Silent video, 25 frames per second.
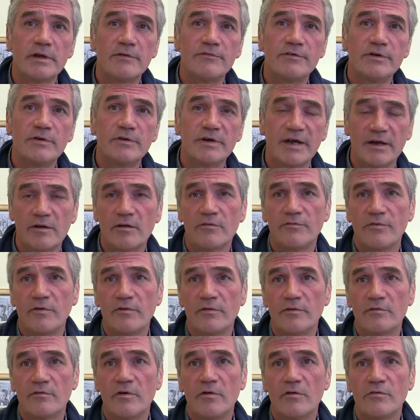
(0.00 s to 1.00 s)
if you get off
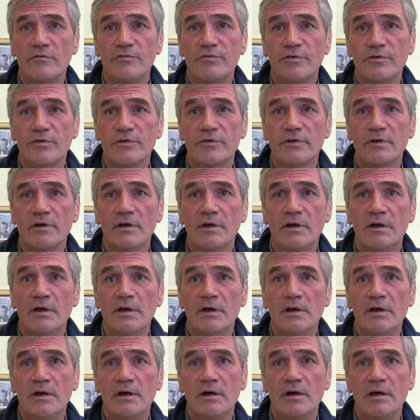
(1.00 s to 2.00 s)
on the wrong foot
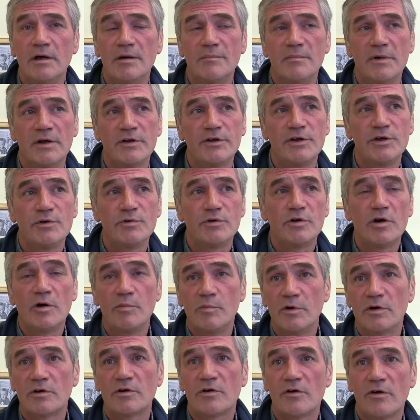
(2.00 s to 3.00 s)
and you
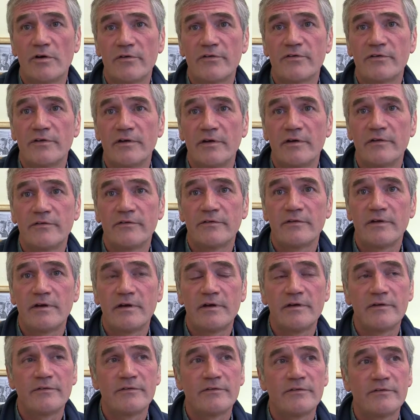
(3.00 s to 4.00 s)
come across
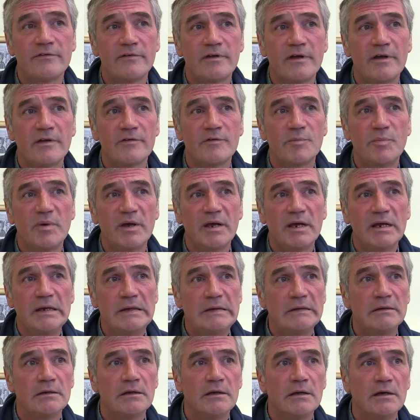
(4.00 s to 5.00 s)
as
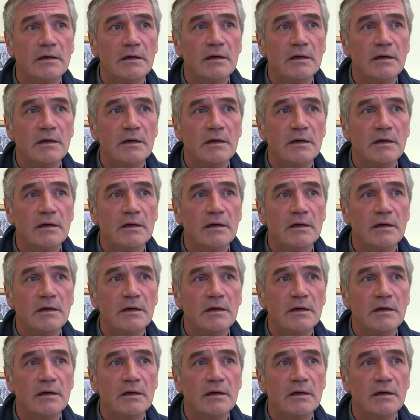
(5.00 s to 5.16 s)
being